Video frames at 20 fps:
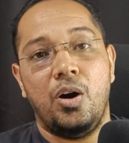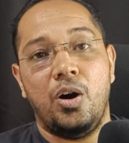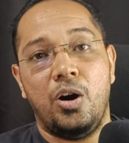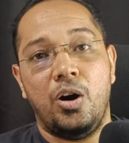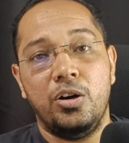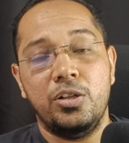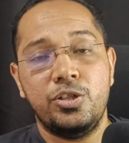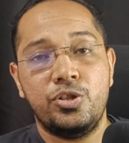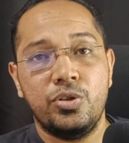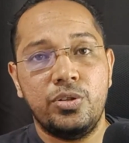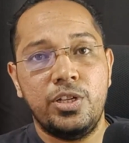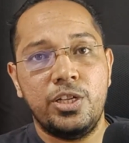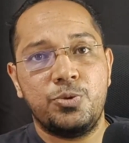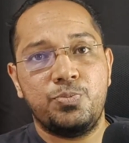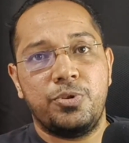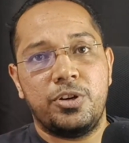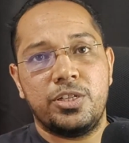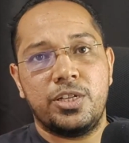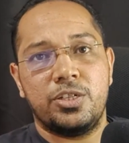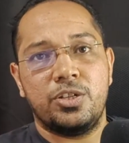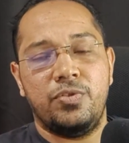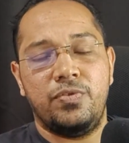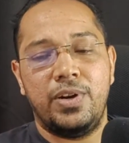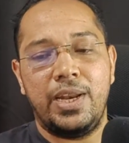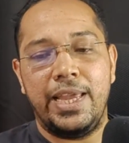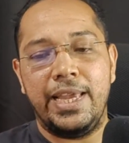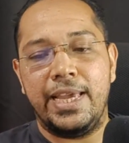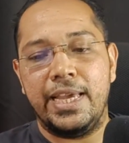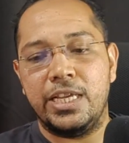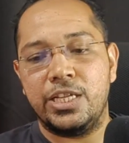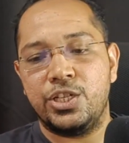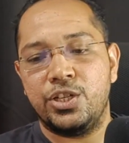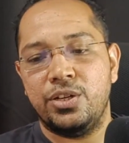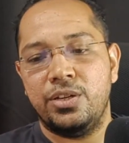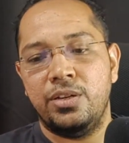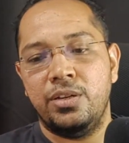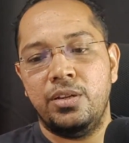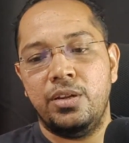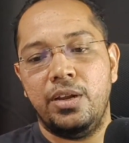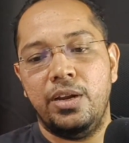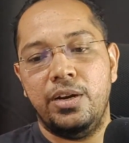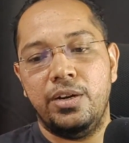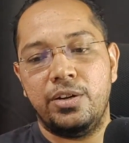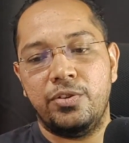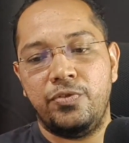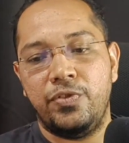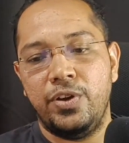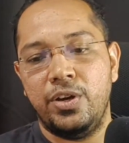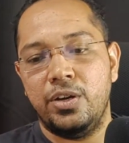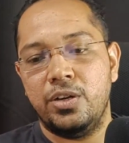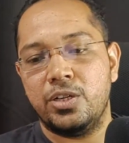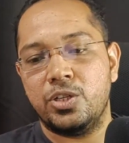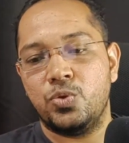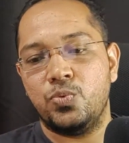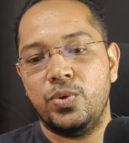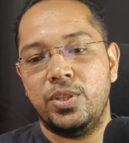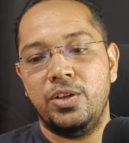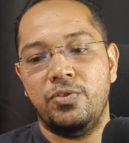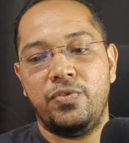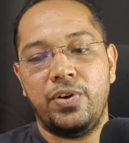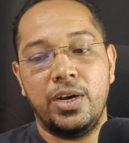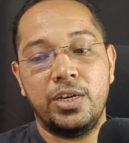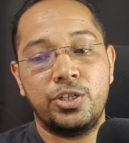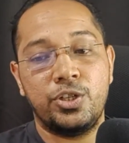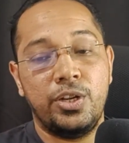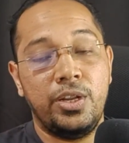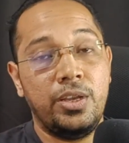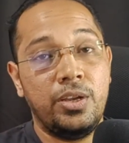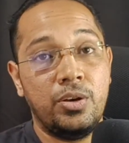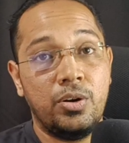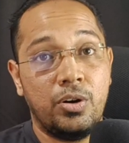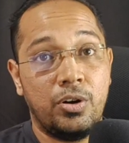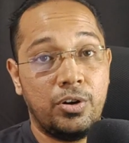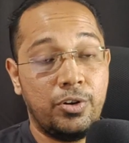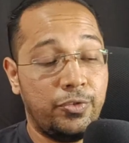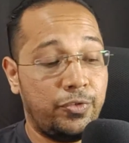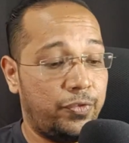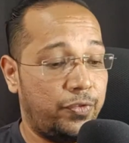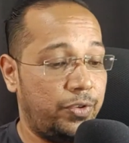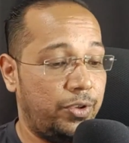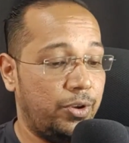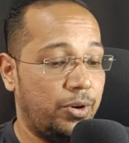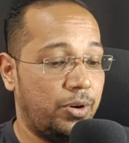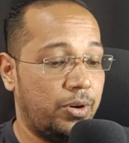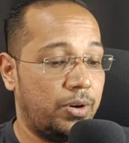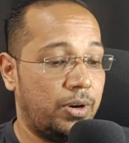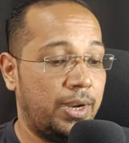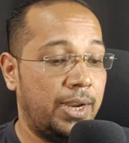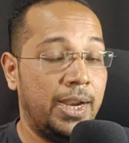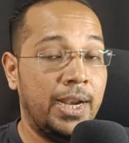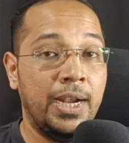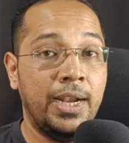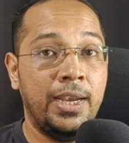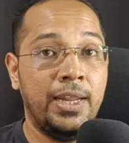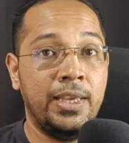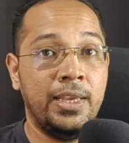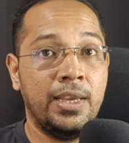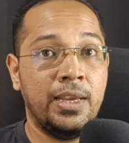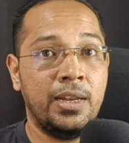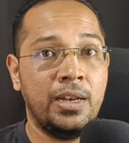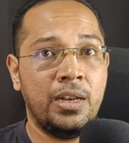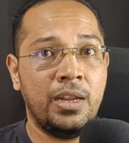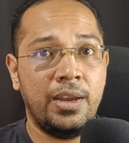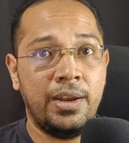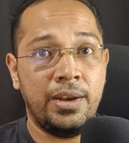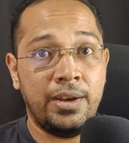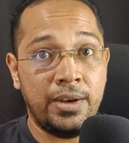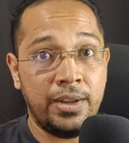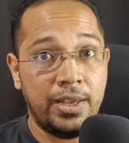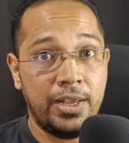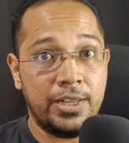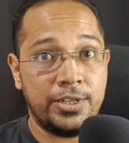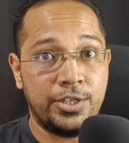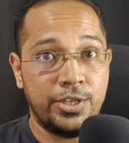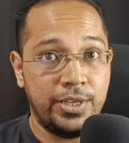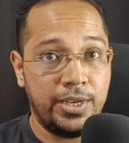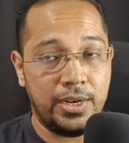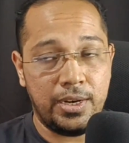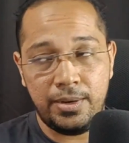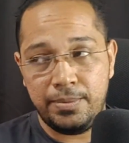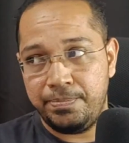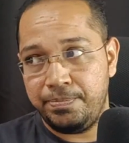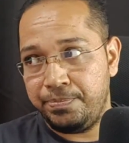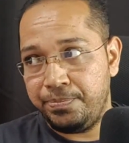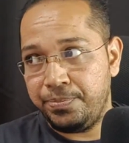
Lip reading: Also, this process of glycation interferes with the functioning of your LDL and HDL.